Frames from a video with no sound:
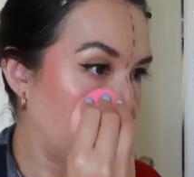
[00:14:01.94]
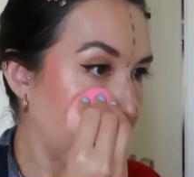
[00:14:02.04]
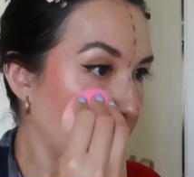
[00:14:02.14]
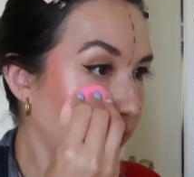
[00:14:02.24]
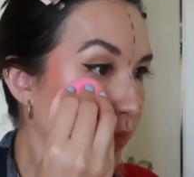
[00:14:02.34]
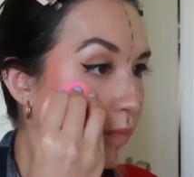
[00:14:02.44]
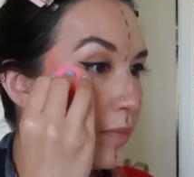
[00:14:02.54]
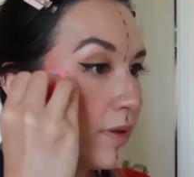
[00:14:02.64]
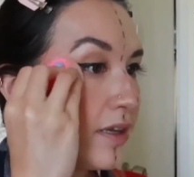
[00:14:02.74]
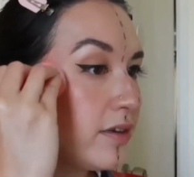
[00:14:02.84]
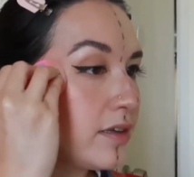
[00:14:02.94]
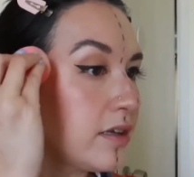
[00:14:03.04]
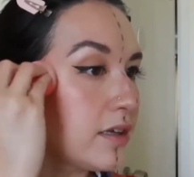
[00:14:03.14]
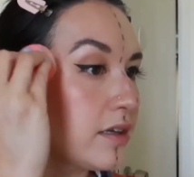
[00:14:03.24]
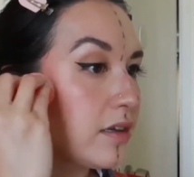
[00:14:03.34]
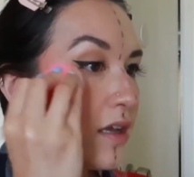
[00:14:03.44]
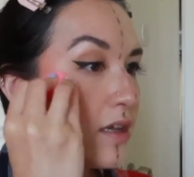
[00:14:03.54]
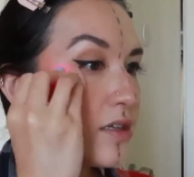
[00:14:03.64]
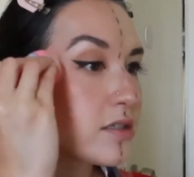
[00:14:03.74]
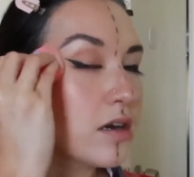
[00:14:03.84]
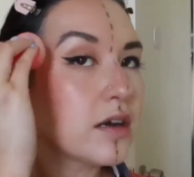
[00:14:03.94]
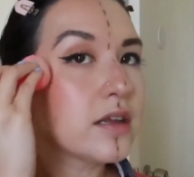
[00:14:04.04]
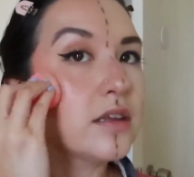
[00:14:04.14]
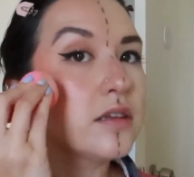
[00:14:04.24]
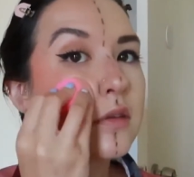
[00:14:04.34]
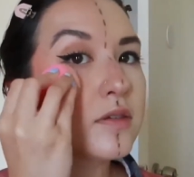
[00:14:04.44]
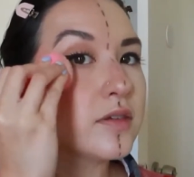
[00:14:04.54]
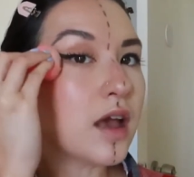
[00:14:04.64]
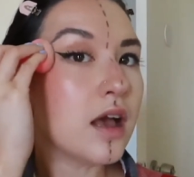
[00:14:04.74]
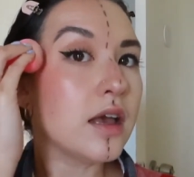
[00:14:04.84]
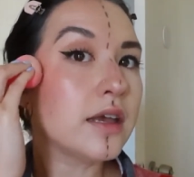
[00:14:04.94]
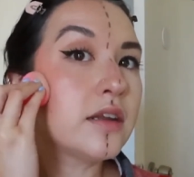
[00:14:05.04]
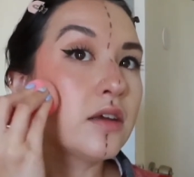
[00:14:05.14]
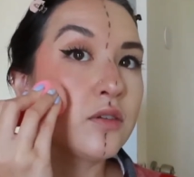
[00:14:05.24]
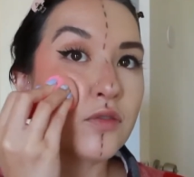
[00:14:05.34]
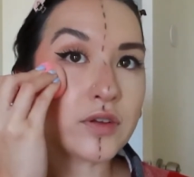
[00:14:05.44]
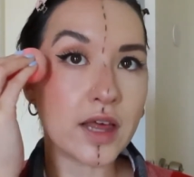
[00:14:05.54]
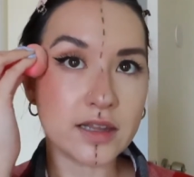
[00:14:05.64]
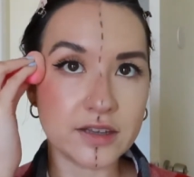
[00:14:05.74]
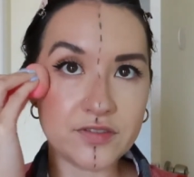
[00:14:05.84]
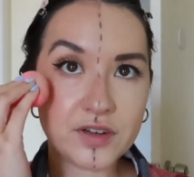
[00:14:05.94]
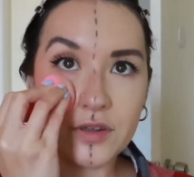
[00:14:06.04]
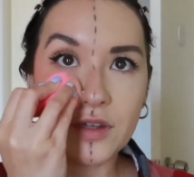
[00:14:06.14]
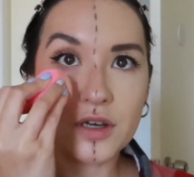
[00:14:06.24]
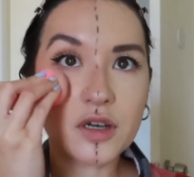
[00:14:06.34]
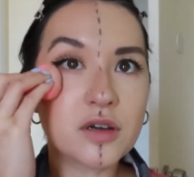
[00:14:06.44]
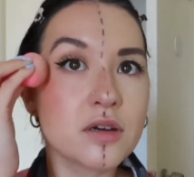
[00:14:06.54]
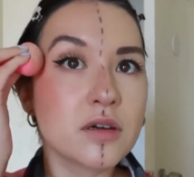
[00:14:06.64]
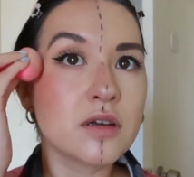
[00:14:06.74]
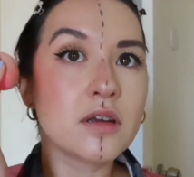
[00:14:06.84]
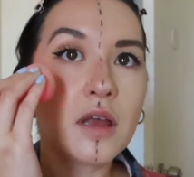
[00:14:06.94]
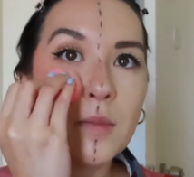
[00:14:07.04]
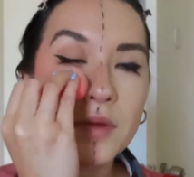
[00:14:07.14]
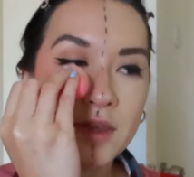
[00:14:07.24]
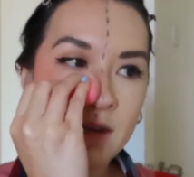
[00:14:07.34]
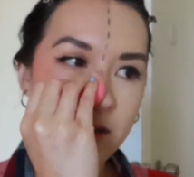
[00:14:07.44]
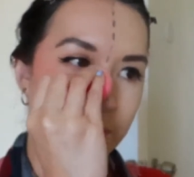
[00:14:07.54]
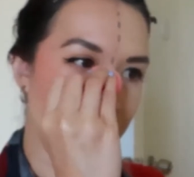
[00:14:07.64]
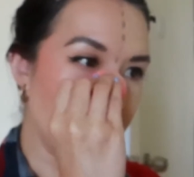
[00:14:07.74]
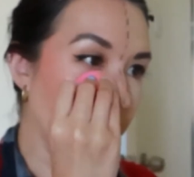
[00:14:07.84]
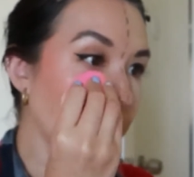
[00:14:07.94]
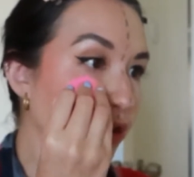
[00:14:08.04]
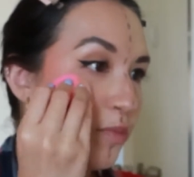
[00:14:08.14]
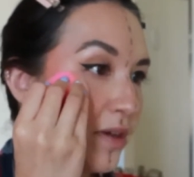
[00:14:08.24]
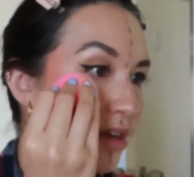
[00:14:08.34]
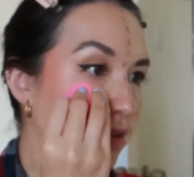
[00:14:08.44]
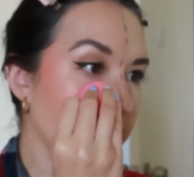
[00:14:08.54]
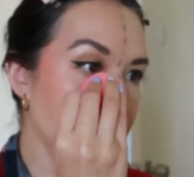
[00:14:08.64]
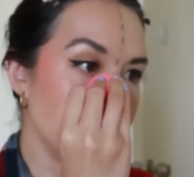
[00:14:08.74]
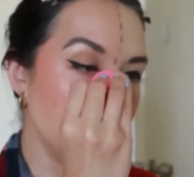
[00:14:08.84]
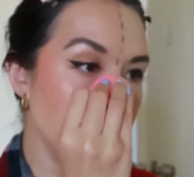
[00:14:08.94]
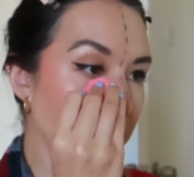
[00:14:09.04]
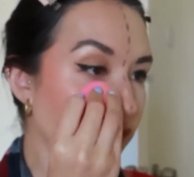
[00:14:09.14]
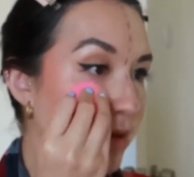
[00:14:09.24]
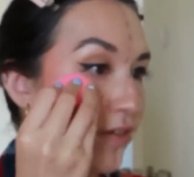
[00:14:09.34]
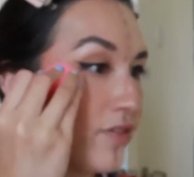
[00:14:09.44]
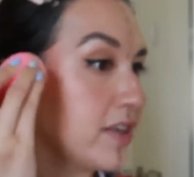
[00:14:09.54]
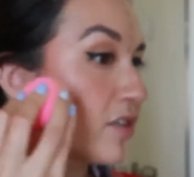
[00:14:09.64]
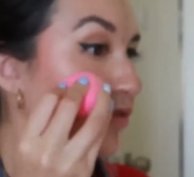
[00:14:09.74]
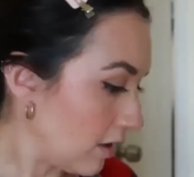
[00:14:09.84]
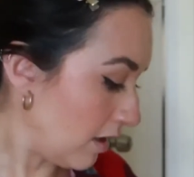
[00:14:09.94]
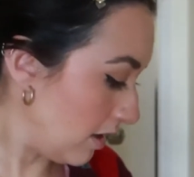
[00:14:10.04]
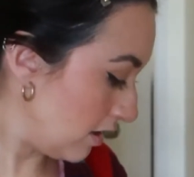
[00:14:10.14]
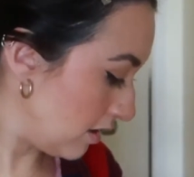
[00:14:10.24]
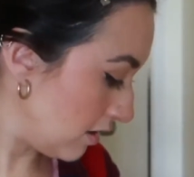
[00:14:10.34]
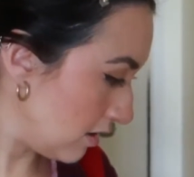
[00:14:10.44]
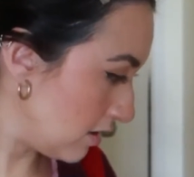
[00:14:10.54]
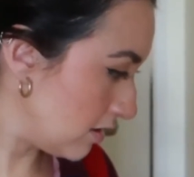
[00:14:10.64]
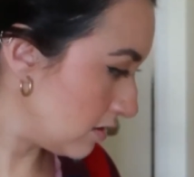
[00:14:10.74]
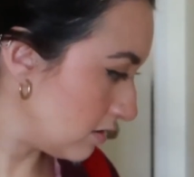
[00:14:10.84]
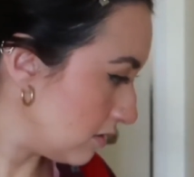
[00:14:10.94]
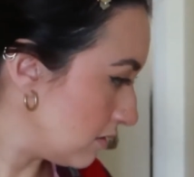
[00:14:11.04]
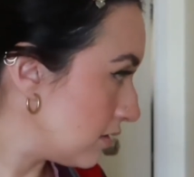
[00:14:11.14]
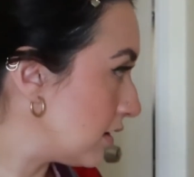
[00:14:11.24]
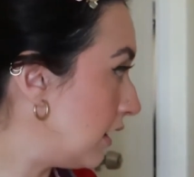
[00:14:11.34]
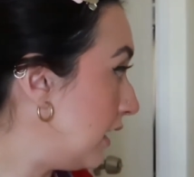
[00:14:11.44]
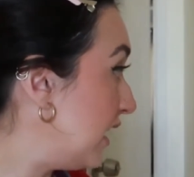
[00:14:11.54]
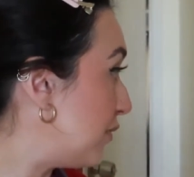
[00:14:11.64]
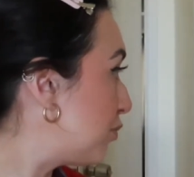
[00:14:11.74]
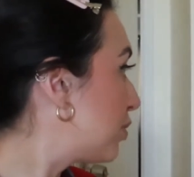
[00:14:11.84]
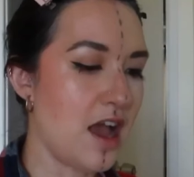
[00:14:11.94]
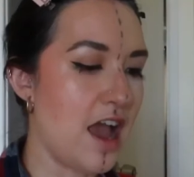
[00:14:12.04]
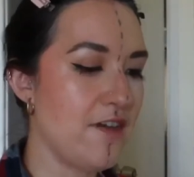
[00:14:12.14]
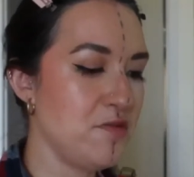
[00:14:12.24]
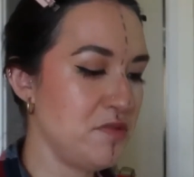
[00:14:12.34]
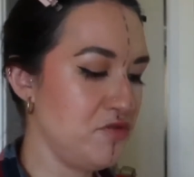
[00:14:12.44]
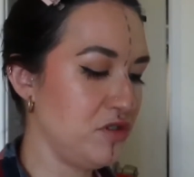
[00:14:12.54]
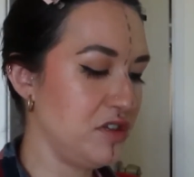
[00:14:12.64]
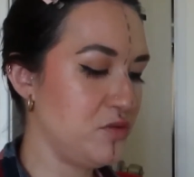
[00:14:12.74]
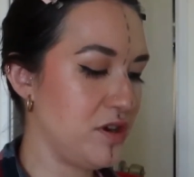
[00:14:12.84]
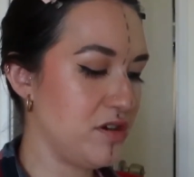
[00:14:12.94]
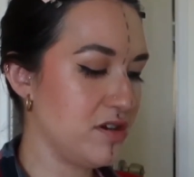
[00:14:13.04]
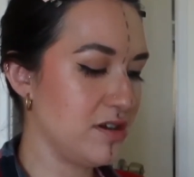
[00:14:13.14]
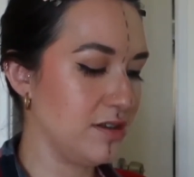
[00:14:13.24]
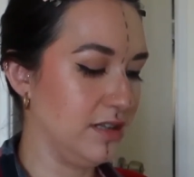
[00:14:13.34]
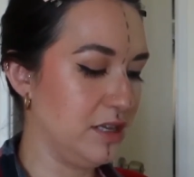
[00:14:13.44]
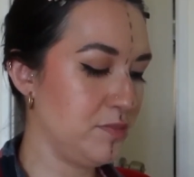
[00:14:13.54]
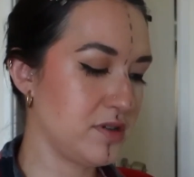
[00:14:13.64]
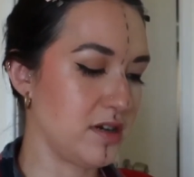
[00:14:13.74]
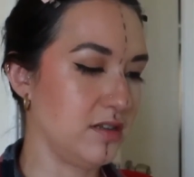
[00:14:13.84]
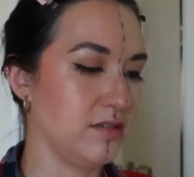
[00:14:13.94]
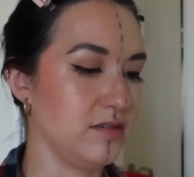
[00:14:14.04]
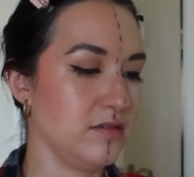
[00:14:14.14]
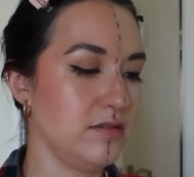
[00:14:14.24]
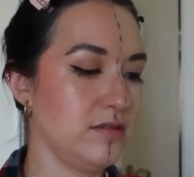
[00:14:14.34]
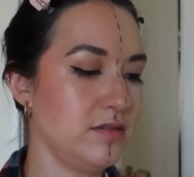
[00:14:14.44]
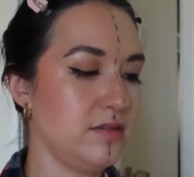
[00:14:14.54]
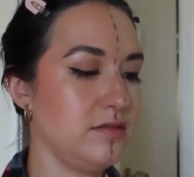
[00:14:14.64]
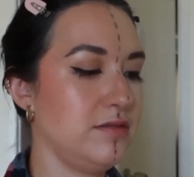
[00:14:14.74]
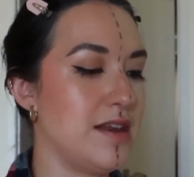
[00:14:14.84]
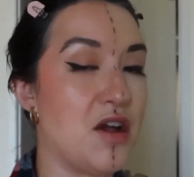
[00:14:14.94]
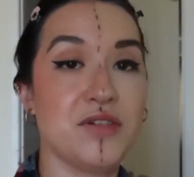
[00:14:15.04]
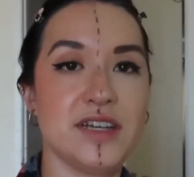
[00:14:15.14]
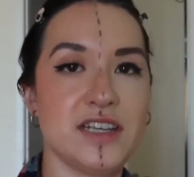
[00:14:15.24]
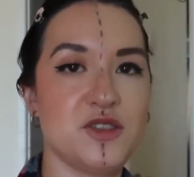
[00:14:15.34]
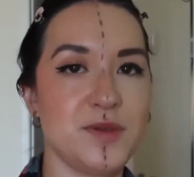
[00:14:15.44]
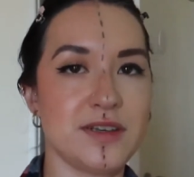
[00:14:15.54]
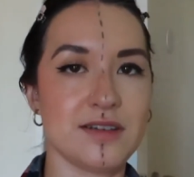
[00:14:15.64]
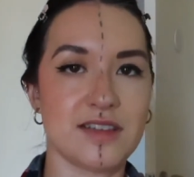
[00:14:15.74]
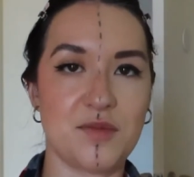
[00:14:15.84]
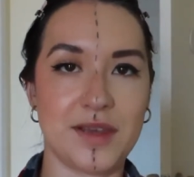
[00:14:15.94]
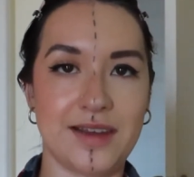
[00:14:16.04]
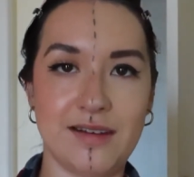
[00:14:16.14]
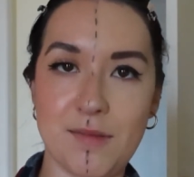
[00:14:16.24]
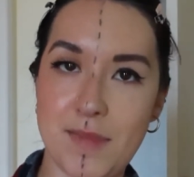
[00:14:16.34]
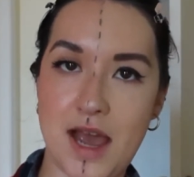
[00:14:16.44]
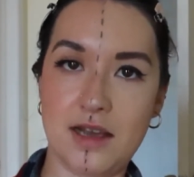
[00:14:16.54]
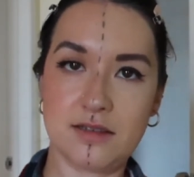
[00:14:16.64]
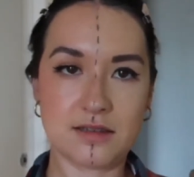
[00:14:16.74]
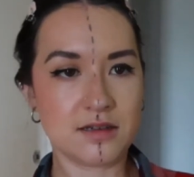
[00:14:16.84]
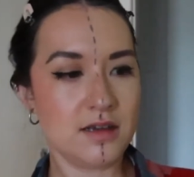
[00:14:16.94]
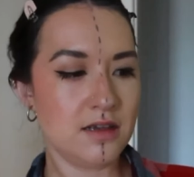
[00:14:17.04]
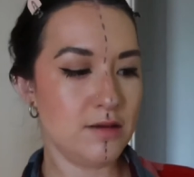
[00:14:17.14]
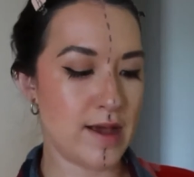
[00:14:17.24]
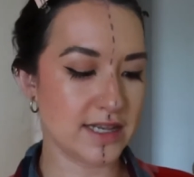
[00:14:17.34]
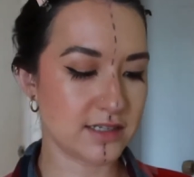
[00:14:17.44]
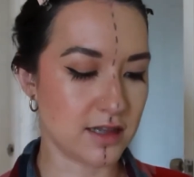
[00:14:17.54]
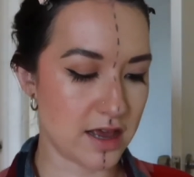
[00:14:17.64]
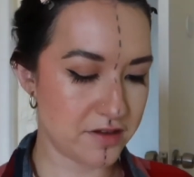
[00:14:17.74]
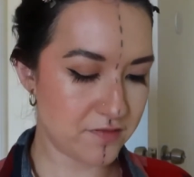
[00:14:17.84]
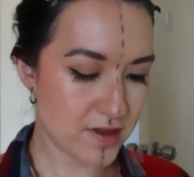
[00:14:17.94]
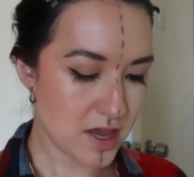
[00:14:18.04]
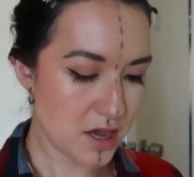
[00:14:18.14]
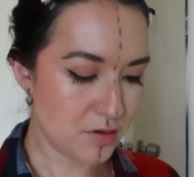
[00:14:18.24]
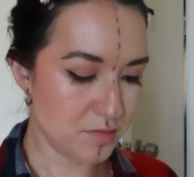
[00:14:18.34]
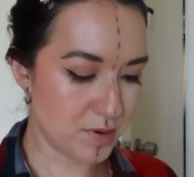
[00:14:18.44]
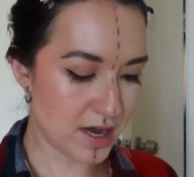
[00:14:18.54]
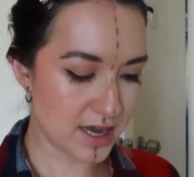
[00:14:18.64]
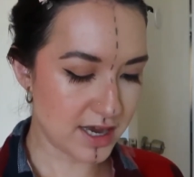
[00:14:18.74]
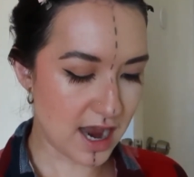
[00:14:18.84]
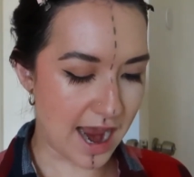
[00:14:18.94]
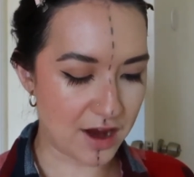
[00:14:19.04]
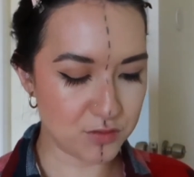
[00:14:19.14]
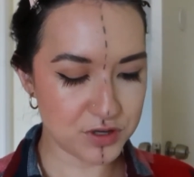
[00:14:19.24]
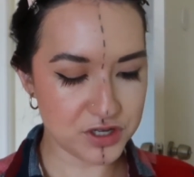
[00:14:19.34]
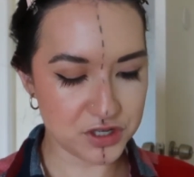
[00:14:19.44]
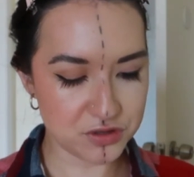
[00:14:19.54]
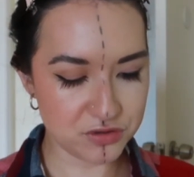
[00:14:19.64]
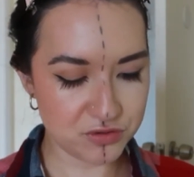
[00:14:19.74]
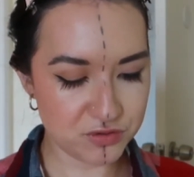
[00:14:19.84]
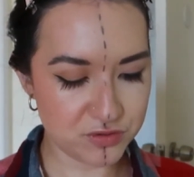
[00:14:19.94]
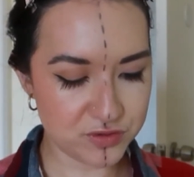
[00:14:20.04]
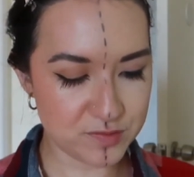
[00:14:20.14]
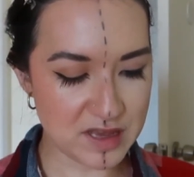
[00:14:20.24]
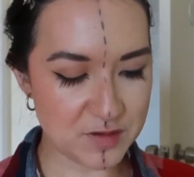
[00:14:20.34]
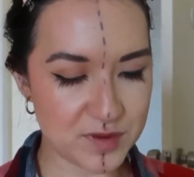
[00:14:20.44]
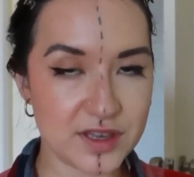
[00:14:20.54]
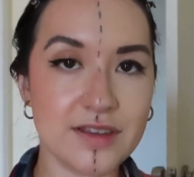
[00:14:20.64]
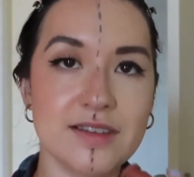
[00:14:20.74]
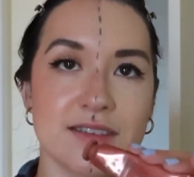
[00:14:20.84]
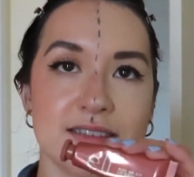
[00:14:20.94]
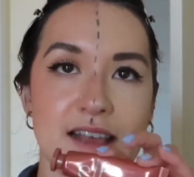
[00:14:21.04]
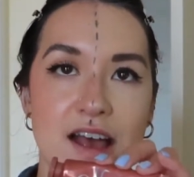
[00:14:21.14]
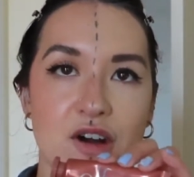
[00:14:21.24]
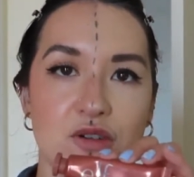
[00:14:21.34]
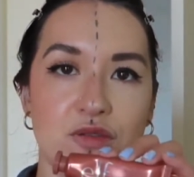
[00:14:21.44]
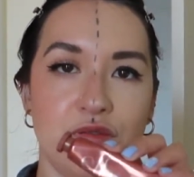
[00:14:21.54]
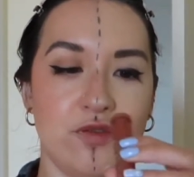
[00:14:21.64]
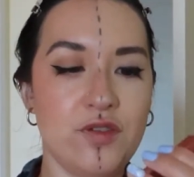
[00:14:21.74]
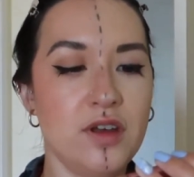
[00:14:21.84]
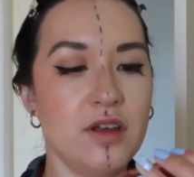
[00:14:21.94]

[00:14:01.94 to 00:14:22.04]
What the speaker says: And then blending it, starting in the side for that lifted look, but then I bring a little bit to the middle of my face. And lip. I haven't been really wearing lip colors nowadays because, I mean, mask life, but I would use maybe this e.l.f.